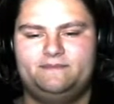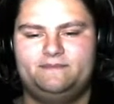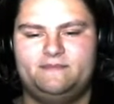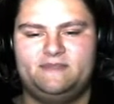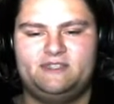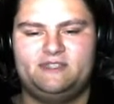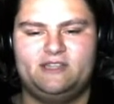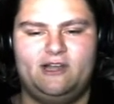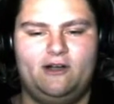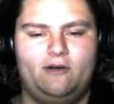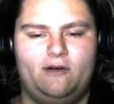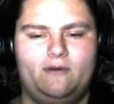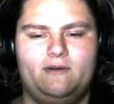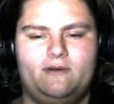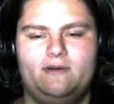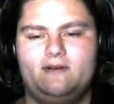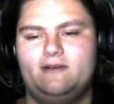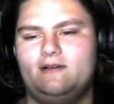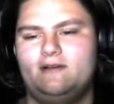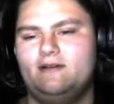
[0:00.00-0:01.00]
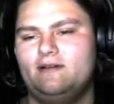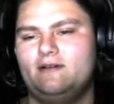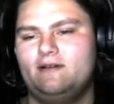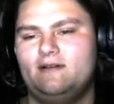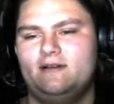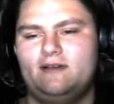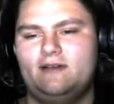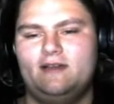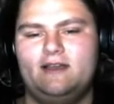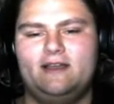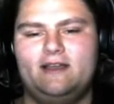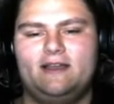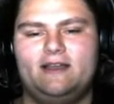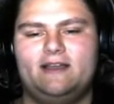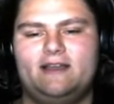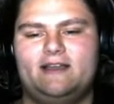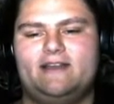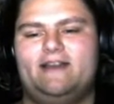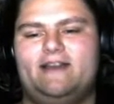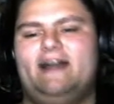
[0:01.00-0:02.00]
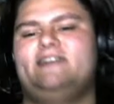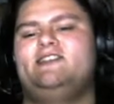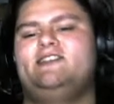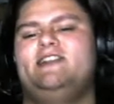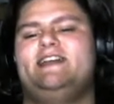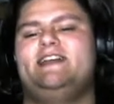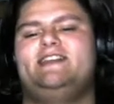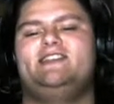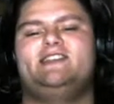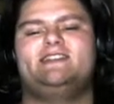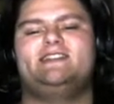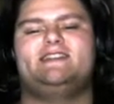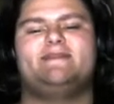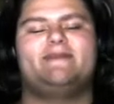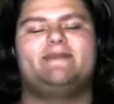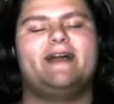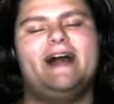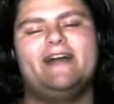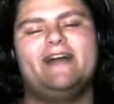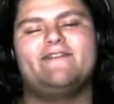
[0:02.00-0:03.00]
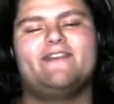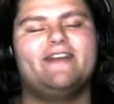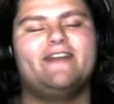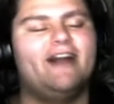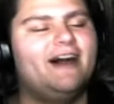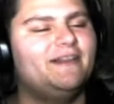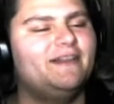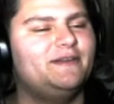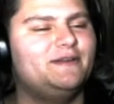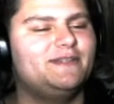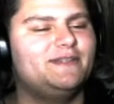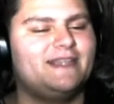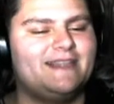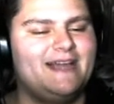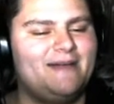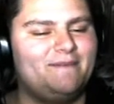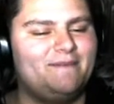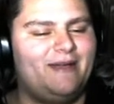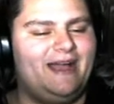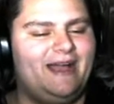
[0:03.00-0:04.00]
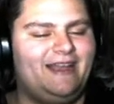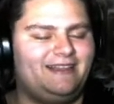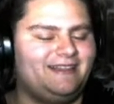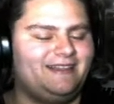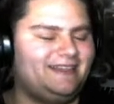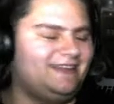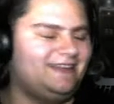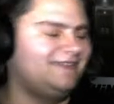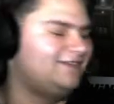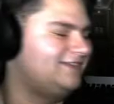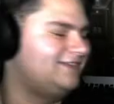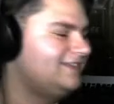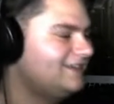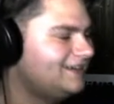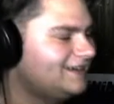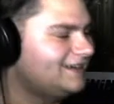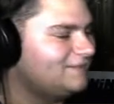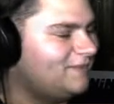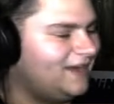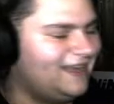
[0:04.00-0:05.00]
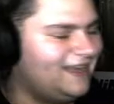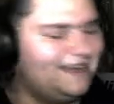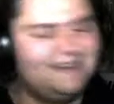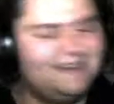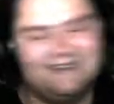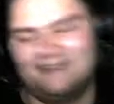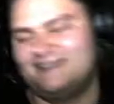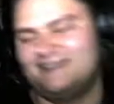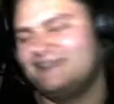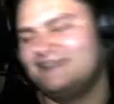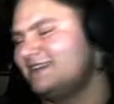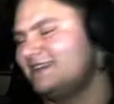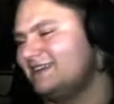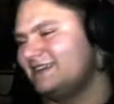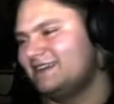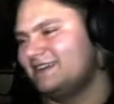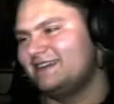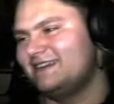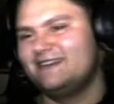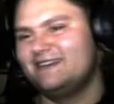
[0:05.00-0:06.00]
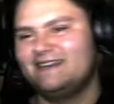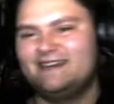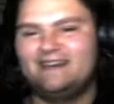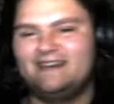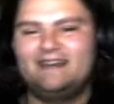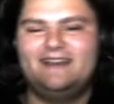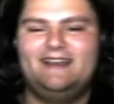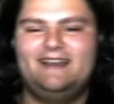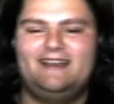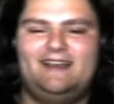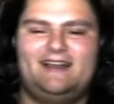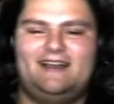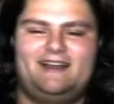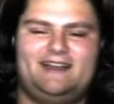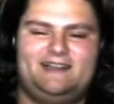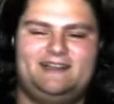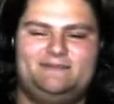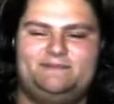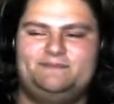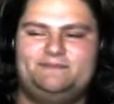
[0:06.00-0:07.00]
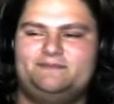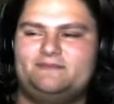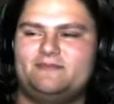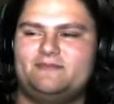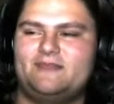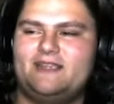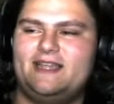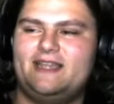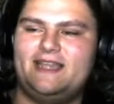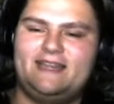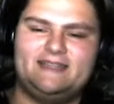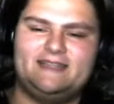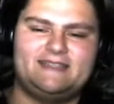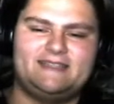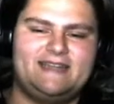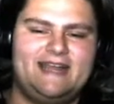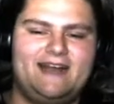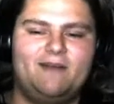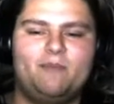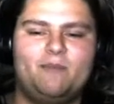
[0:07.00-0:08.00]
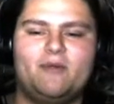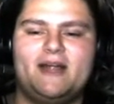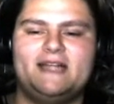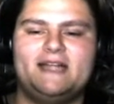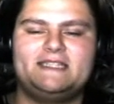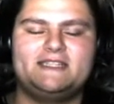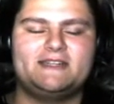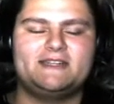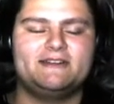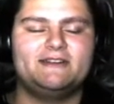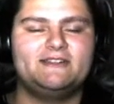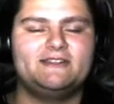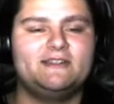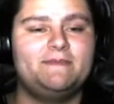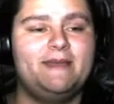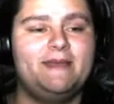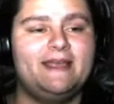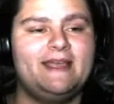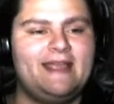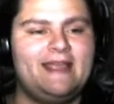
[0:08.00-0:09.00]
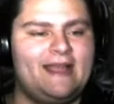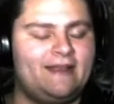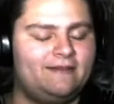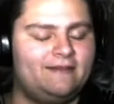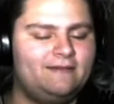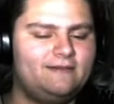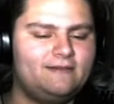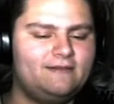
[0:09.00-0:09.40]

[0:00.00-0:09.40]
So, congratulations to Brad for not losing that badly. But, it is now Brad's turn to pick again.